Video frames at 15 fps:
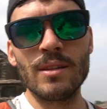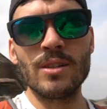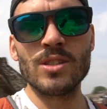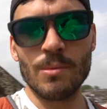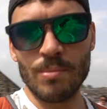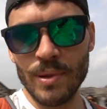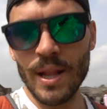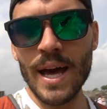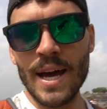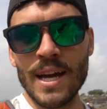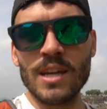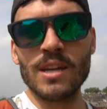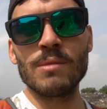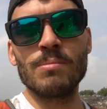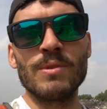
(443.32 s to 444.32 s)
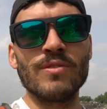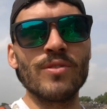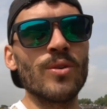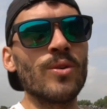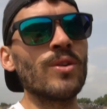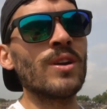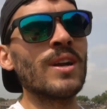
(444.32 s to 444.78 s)
There's a plaque
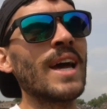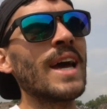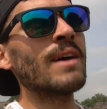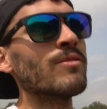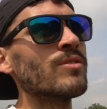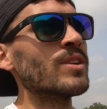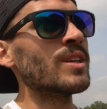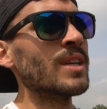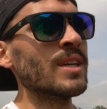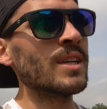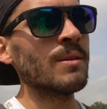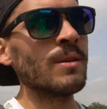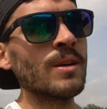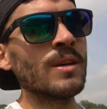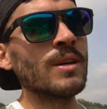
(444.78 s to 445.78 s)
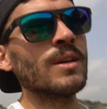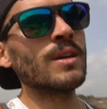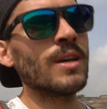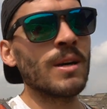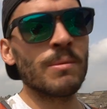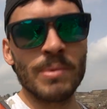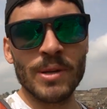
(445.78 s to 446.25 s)
before every
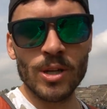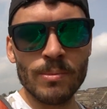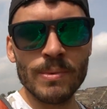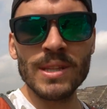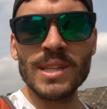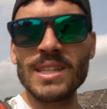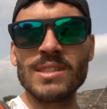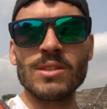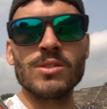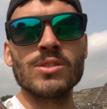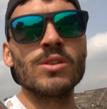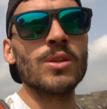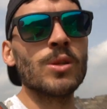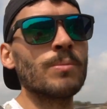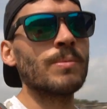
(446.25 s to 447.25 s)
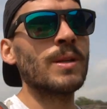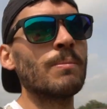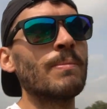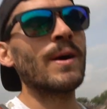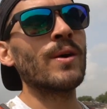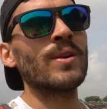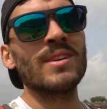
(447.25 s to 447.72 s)
pyramid that tells you a little bit
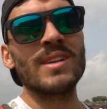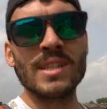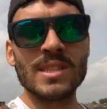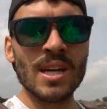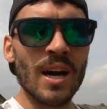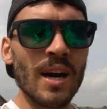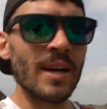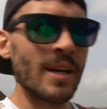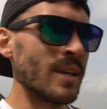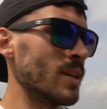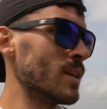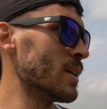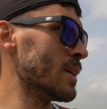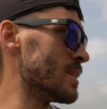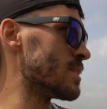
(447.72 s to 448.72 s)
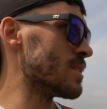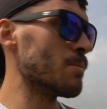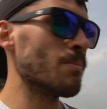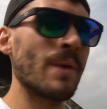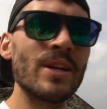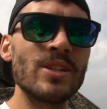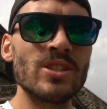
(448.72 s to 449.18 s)
about it. Its height, its
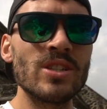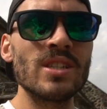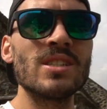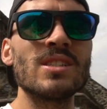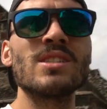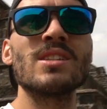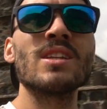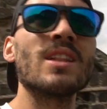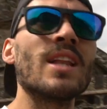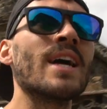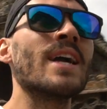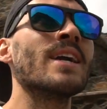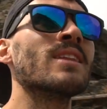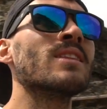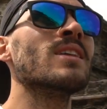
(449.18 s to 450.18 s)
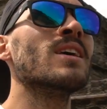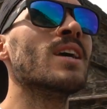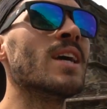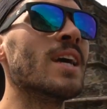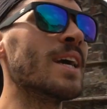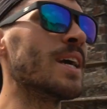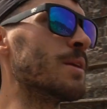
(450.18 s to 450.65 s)
dimensions, the length,
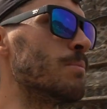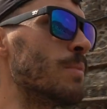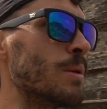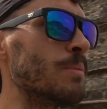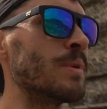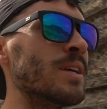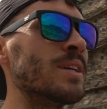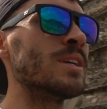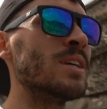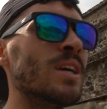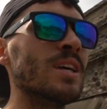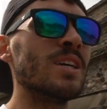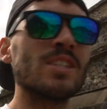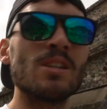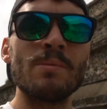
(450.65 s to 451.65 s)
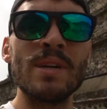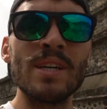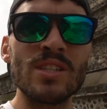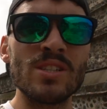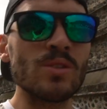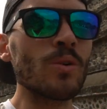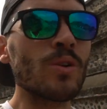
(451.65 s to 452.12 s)
and maybe some
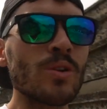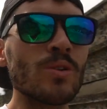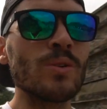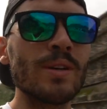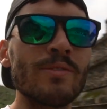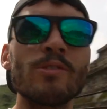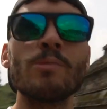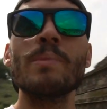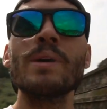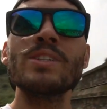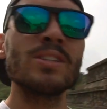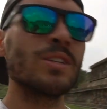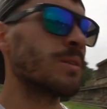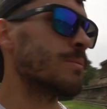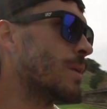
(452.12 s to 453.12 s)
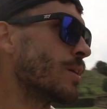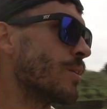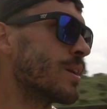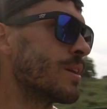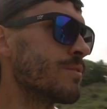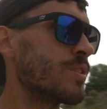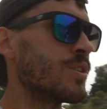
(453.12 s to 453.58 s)
historical information
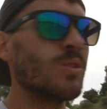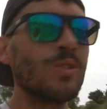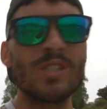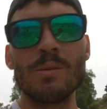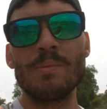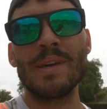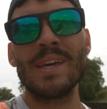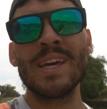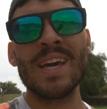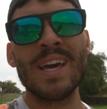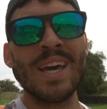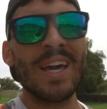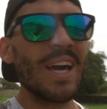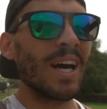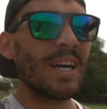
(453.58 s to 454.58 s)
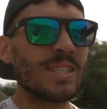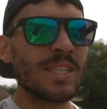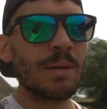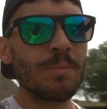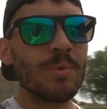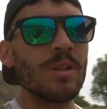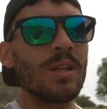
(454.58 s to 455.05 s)
about if there used to be a
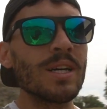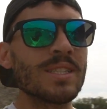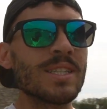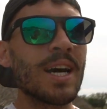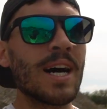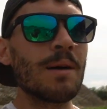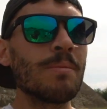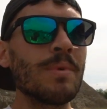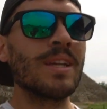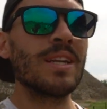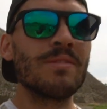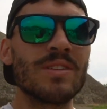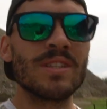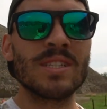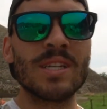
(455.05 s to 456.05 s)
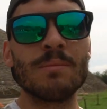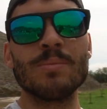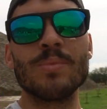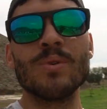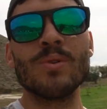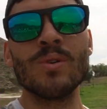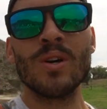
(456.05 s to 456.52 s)
temple on top and if the
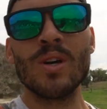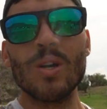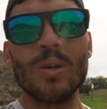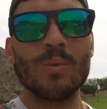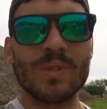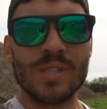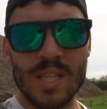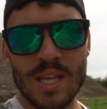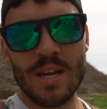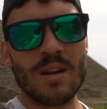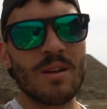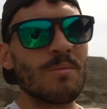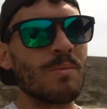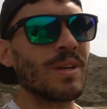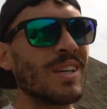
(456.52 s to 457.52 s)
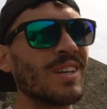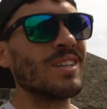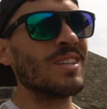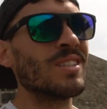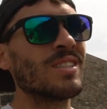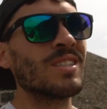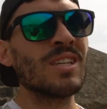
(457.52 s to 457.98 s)
temple was there
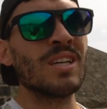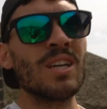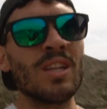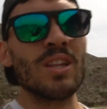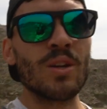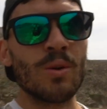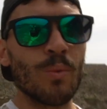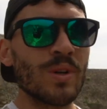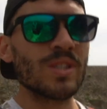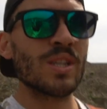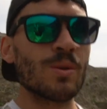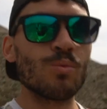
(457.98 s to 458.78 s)
because there was a